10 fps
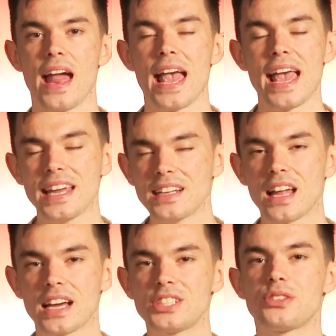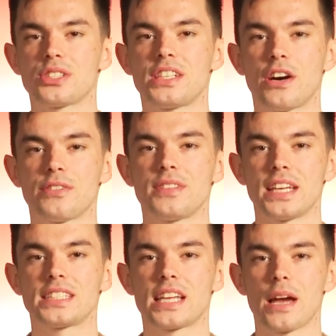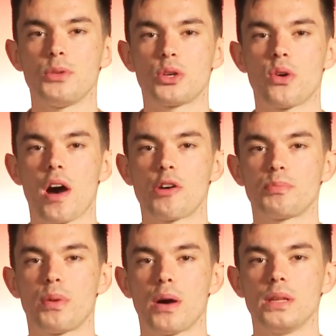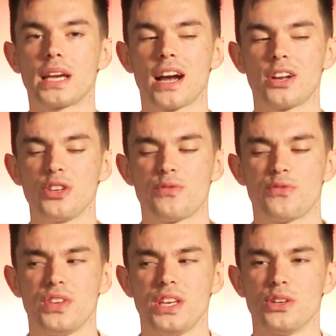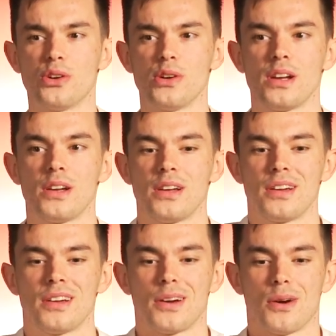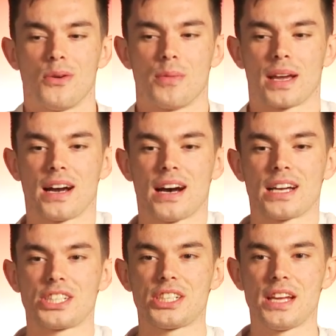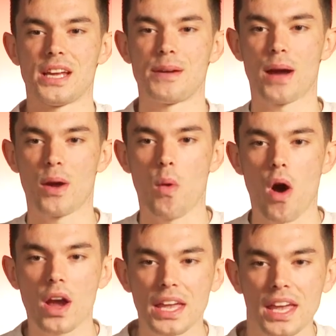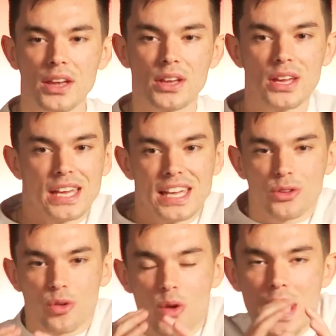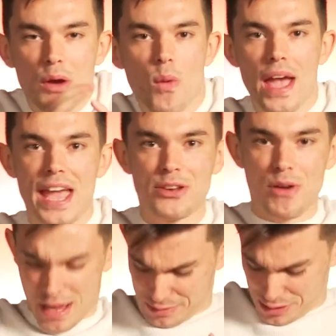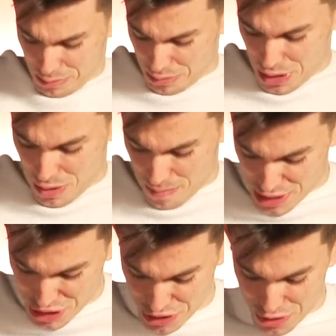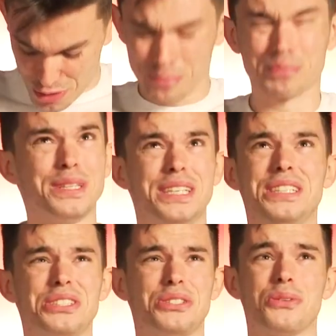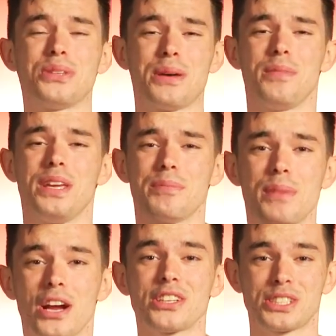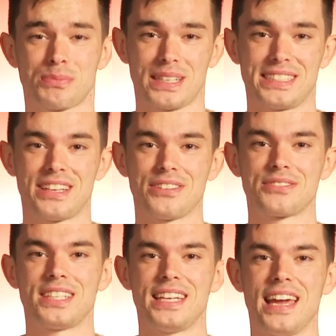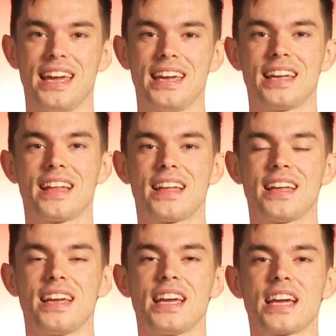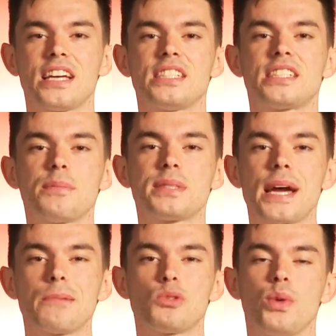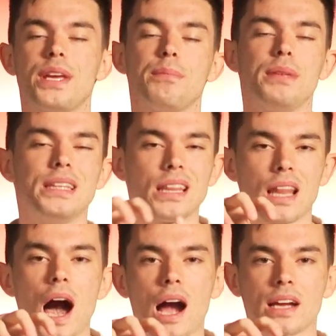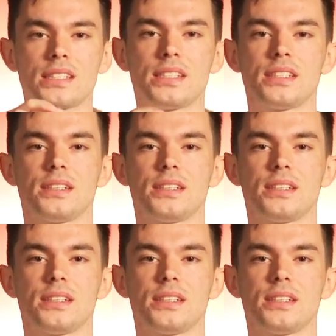Analyze yourself next time you go out in public. How do you feel? Oh my gosh, am I walking in the right way? Do I have something on my shirt? Please don't let me embarrass myself today. Because sometimes we can be locked